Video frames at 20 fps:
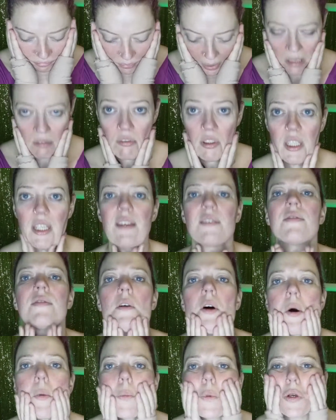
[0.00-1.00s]
pain
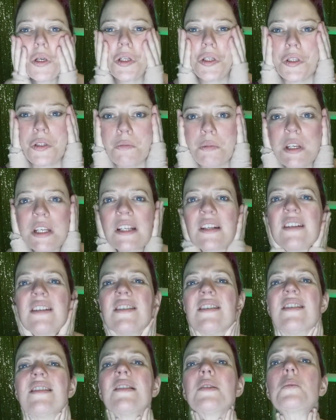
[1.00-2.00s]
relief options
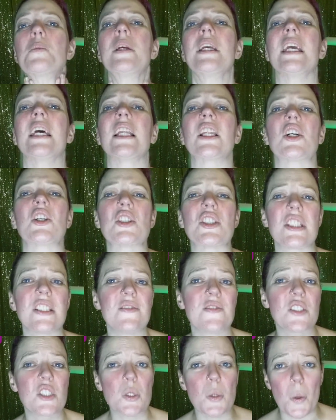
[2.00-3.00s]
because we get lots
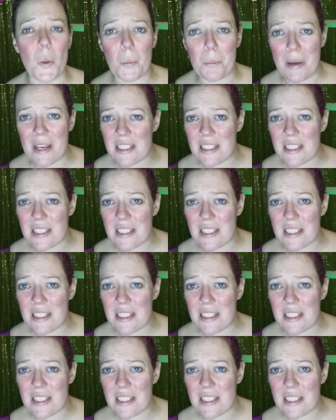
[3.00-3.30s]
of sore